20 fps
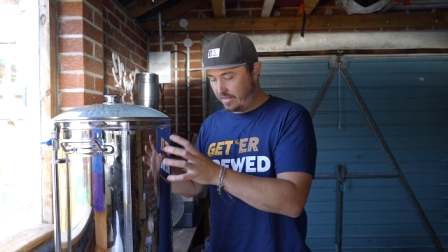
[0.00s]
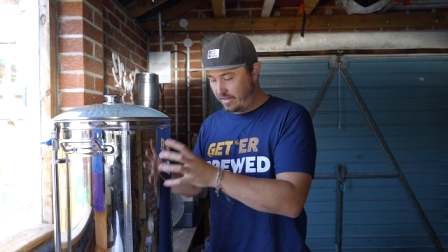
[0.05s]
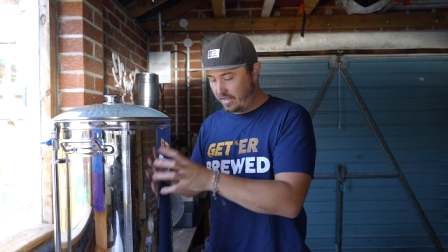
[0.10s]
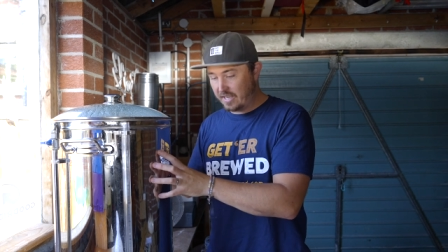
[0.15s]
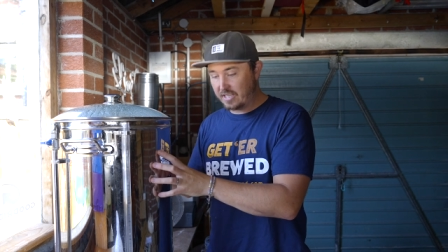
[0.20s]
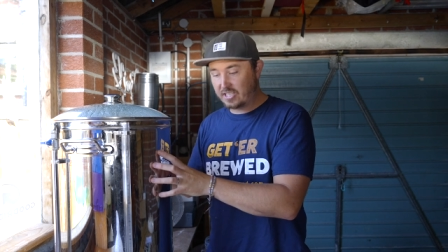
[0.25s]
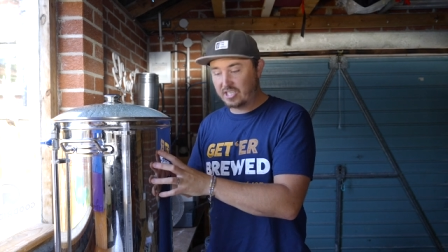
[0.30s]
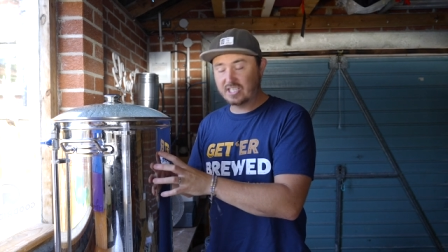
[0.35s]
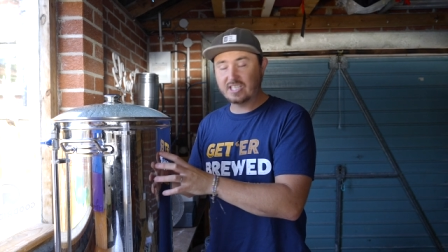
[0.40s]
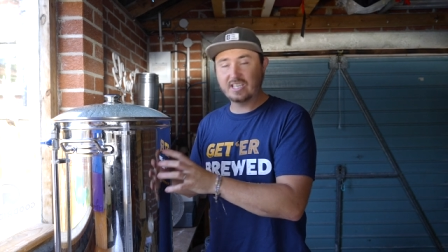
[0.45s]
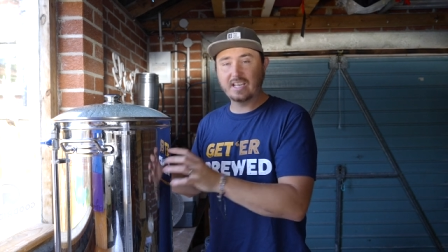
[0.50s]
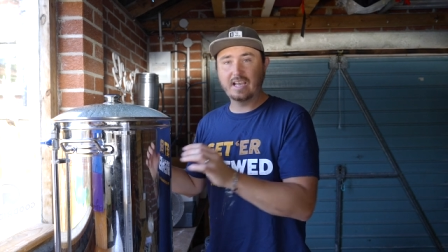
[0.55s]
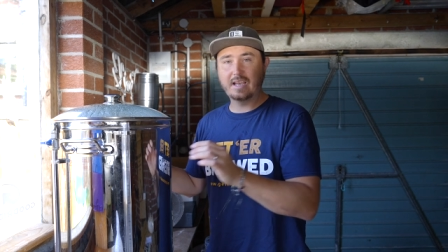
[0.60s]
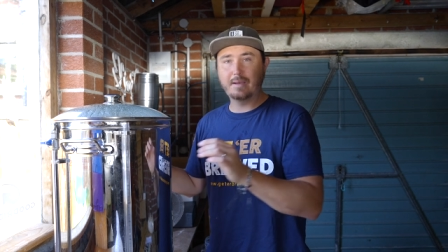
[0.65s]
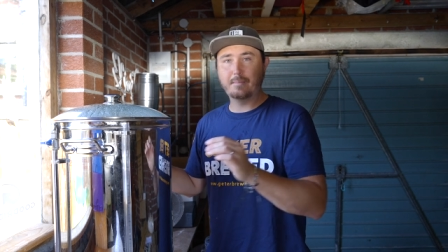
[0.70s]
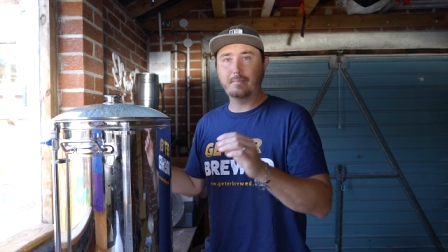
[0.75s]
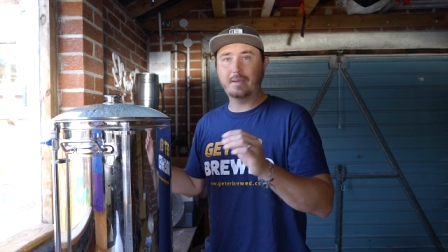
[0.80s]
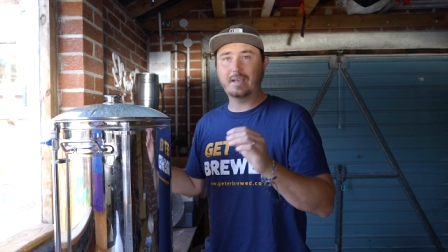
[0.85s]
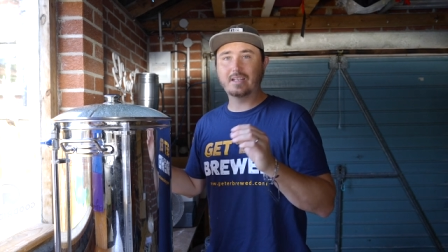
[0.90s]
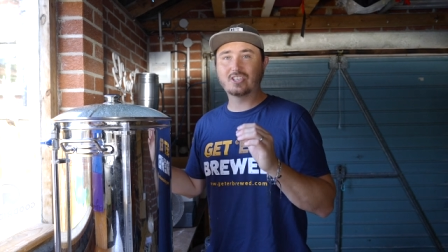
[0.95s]
this
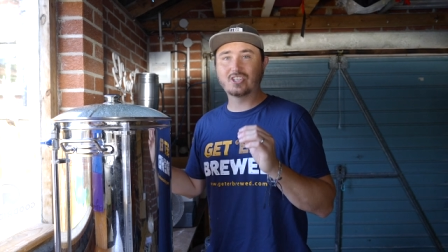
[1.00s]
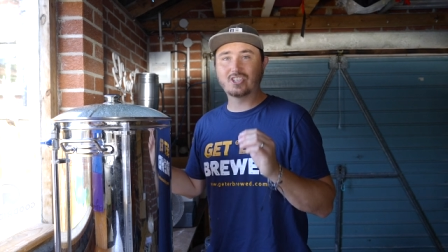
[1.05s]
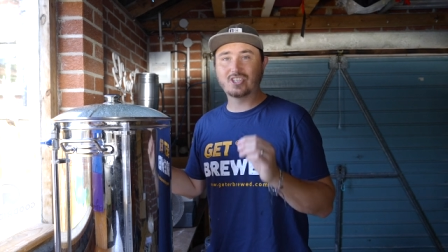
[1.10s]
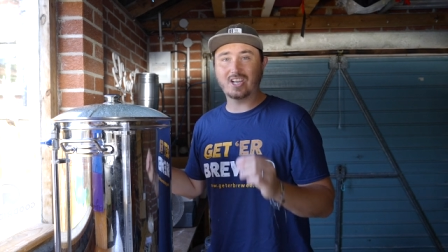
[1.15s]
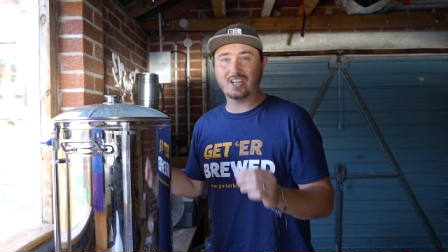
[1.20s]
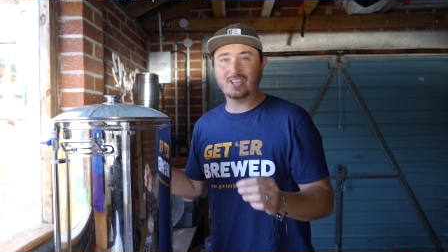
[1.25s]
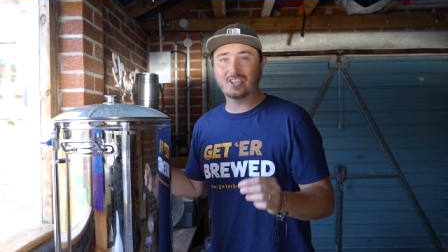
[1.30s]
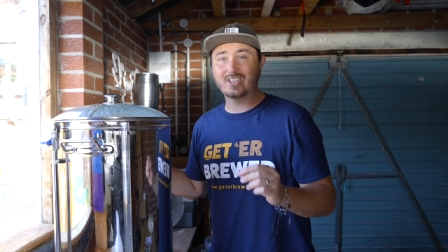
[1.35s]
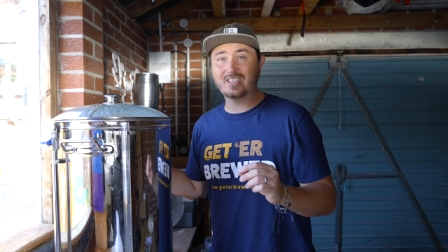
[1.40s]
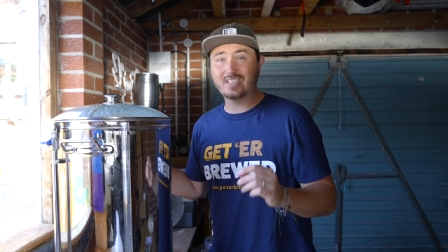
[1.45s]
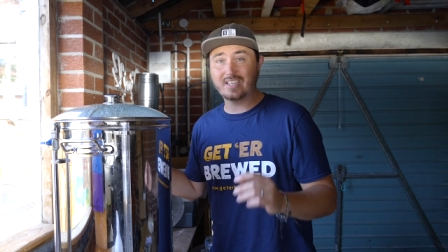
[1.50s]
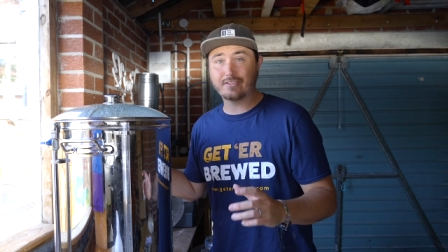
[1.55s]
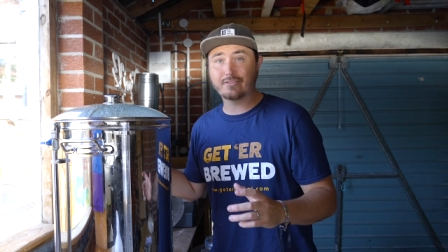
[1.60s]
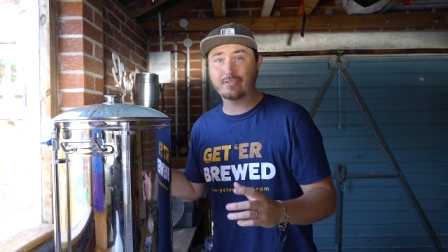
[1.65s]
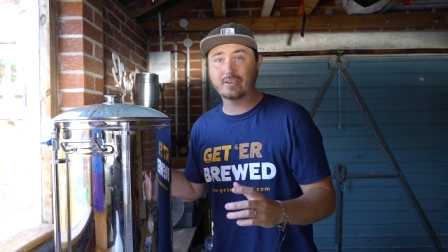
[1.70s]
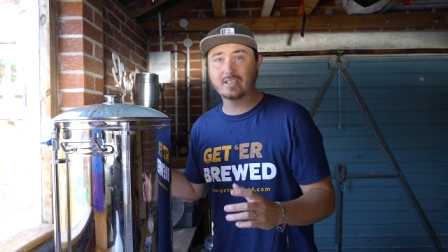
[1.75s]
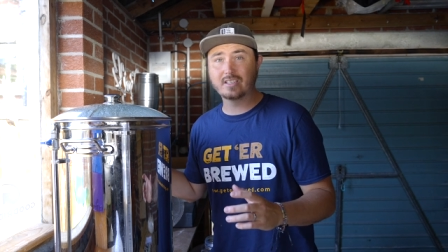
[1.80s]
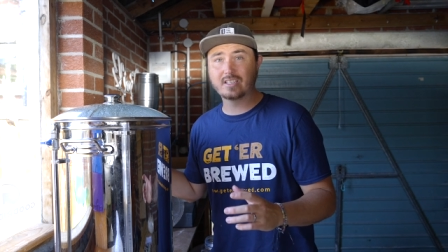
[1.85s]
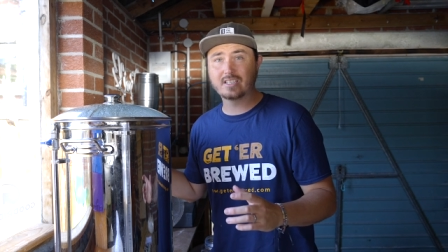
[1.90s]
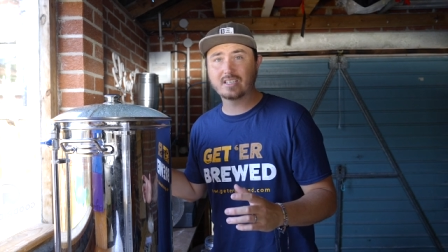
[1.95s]
made such a
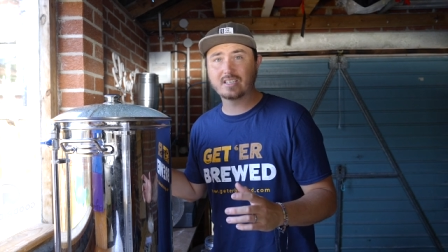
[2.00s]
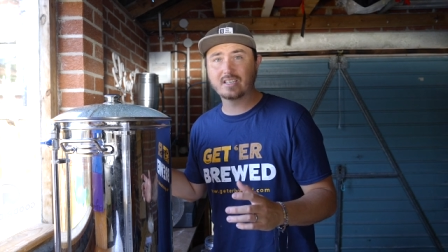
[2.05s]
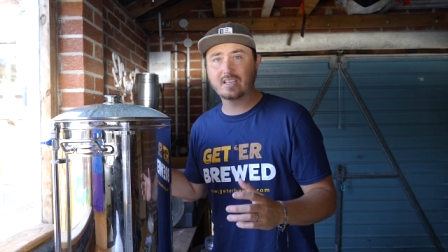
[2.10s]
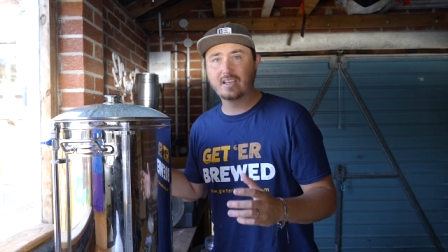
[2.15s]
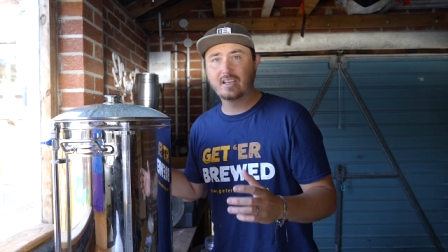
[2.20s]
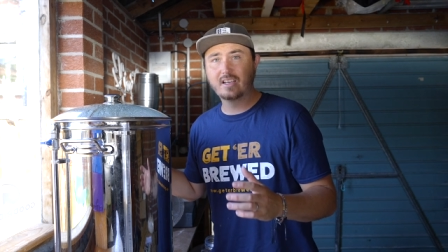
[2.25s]
difference